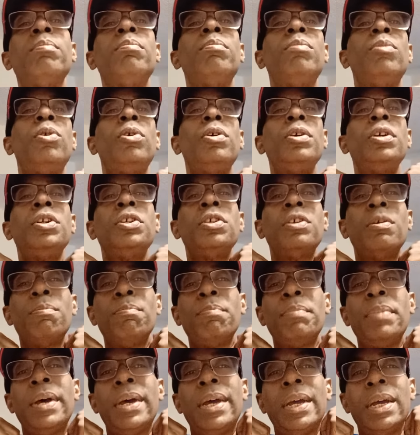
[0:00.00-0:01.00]
Morning, you're
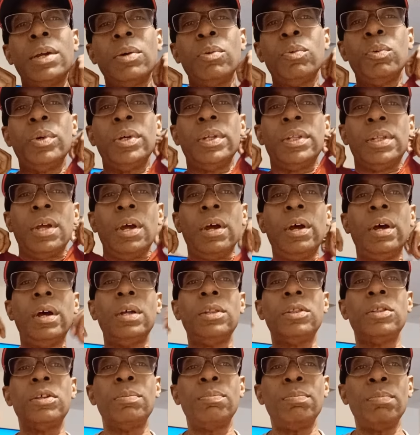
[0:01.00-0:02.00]
back with
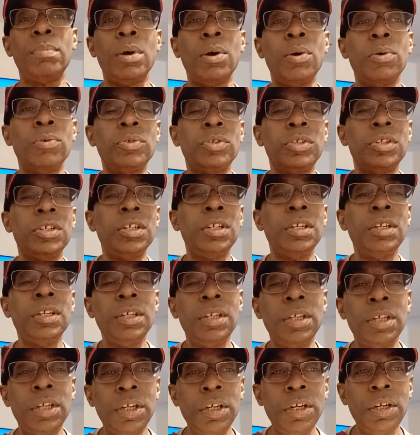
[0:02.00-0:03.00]
Arthur
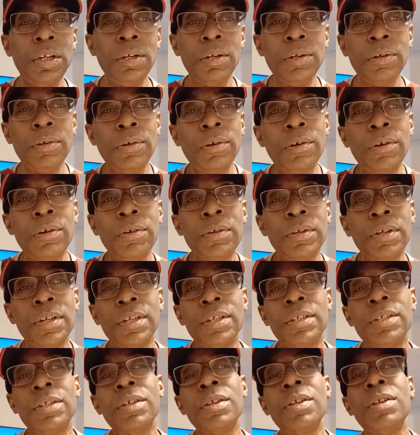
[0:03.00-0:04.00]
Moti here on
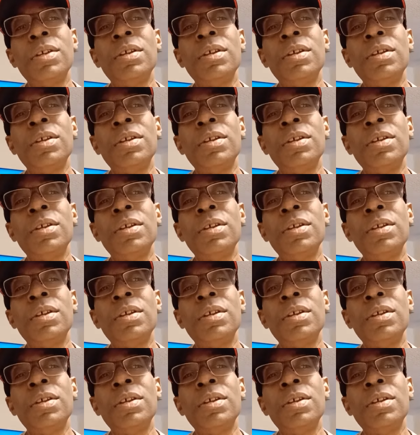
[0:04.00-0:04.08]
this